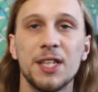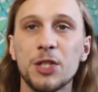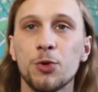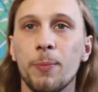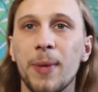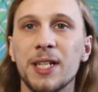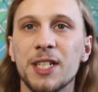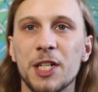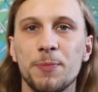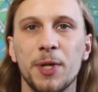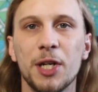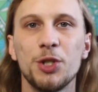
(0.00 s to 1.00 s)
This will make
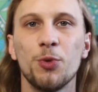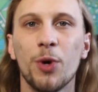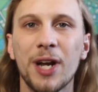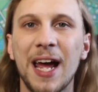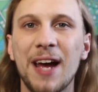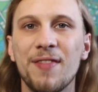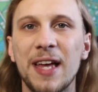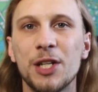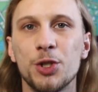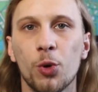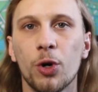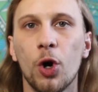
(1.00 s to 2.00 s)
sense because you wanna have
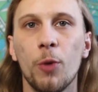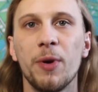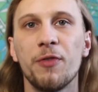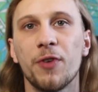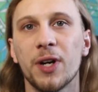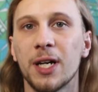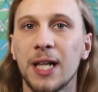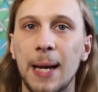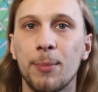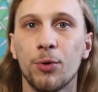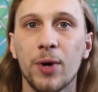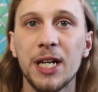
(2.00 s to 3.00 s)
that door open for
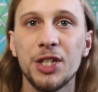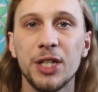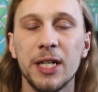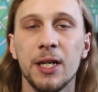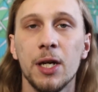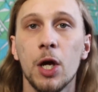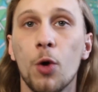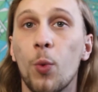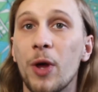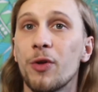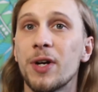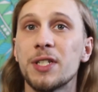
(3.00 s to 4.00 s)
collaboration,
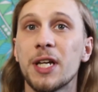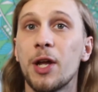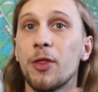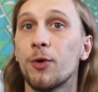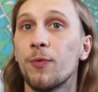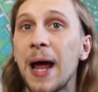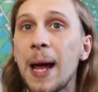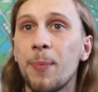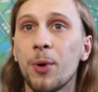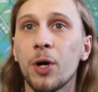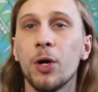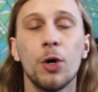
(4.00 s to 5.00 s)
whether it's another
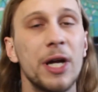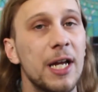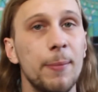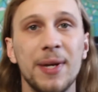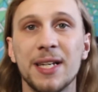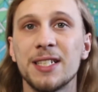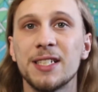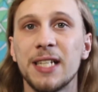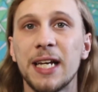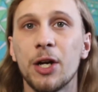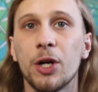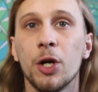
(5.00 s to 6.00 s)
rapper, it could be a
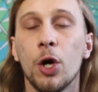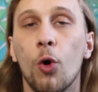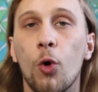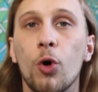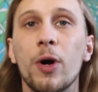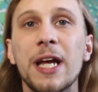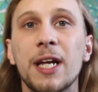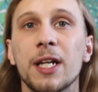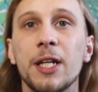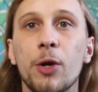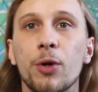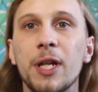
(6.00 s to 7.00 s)
singer, or it
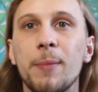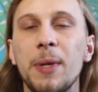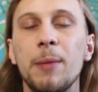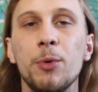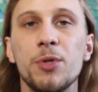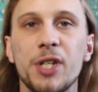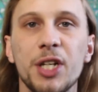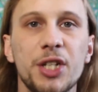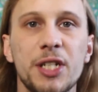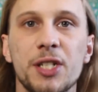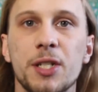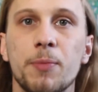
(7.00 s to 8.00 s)
could literally be
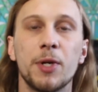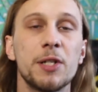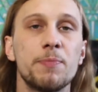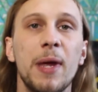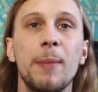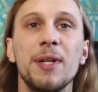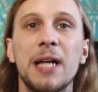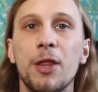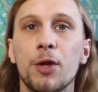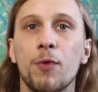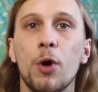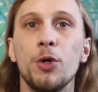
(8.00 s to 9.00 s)
musicians because maybe
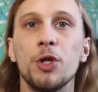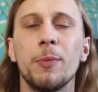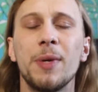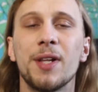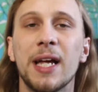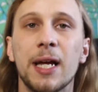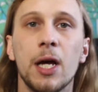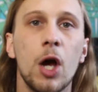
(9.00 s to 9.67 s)
down the road you could be like,